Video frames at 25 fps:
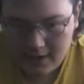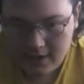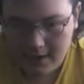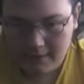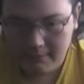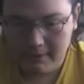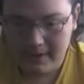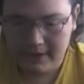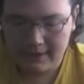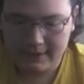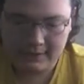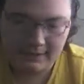
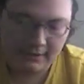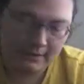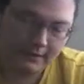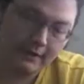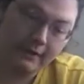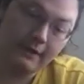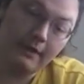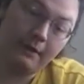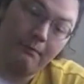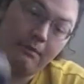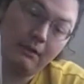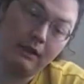
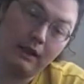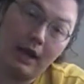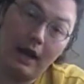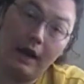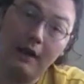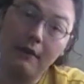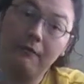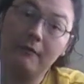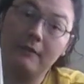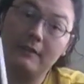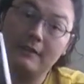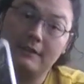Basically, the
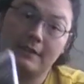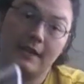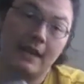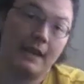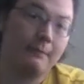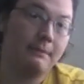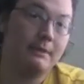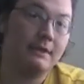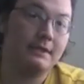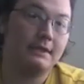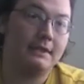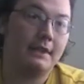plot of this
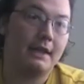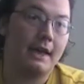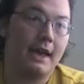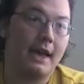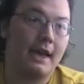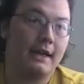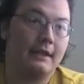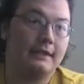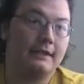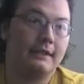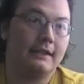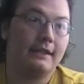game is
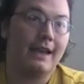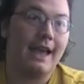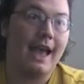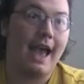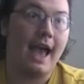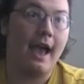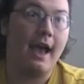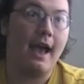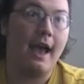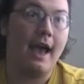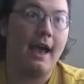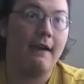that
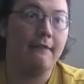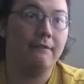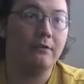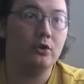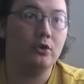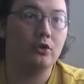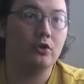after